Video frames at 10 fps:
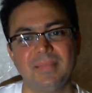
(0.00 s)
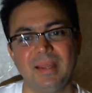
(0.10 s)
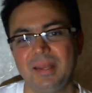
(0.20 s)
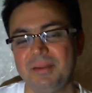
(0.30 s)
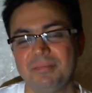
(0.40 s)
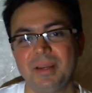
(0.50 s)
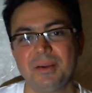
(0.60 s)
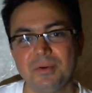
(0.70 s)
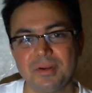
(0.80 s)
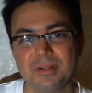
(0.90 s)
And if I
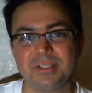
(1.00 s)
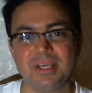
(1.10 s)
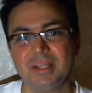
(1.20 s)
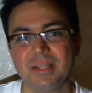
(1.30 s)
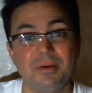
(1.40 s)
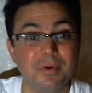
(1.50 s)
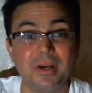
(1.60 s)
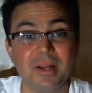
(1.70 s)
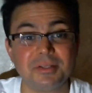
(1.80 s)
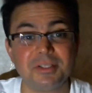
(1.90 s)
go on saying that we're
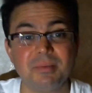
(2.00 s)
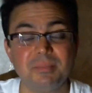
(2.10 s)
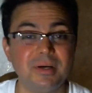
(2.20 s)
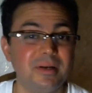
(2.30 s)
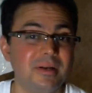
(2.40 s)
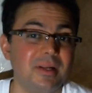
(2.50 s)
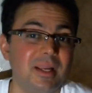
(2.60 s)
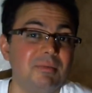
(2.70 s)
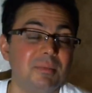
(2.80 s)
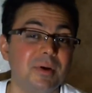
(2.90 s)
not separate,
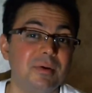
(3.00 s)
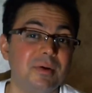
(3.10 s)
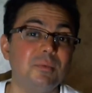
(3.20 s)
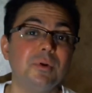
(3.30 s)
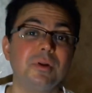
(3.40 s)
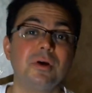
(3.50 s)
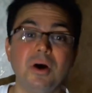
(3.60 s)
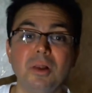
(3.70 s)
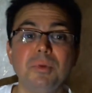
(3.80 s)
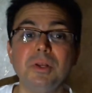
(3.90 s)
everyone will
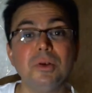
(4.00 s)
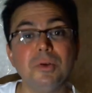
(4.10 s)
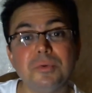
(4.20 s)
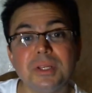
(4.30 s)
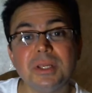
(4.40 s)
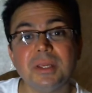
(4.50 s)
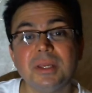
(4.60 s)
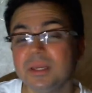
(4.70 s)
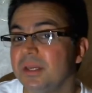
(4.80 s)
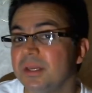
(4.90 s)
call me loony.
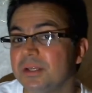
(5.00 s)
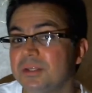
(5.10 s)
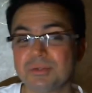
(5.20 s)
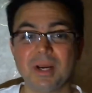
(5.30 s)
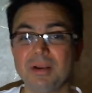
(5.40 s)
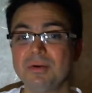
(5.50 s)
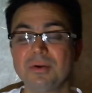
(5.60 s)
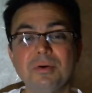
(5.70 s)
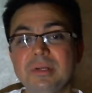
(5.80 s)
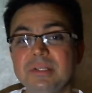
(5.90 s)
So I don't
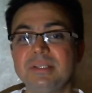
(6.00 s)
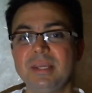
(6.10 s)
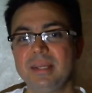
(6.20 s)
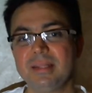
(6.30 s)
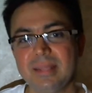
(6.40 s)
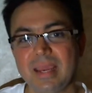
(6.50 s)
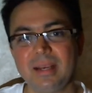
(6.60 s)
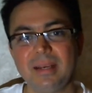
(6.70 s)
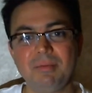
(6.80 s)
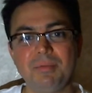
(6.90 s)
go on saying
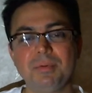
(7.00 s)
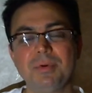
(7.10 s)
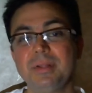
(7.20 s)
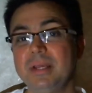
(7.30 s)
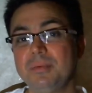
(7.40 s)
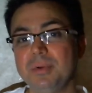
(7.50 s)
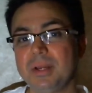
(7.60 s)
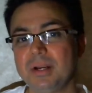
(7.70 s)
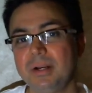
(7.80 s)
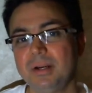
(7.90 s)
that everywhere, that we
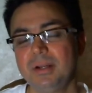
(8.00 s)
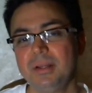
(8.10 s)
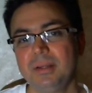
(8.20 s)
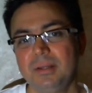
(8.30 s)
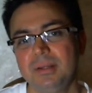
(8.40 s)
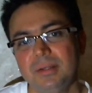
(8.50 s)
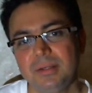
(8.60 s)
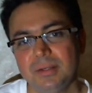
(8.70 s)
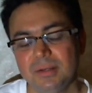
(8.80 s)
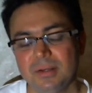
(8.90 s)
are
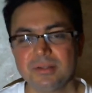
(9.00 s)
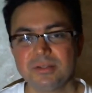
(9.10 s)
not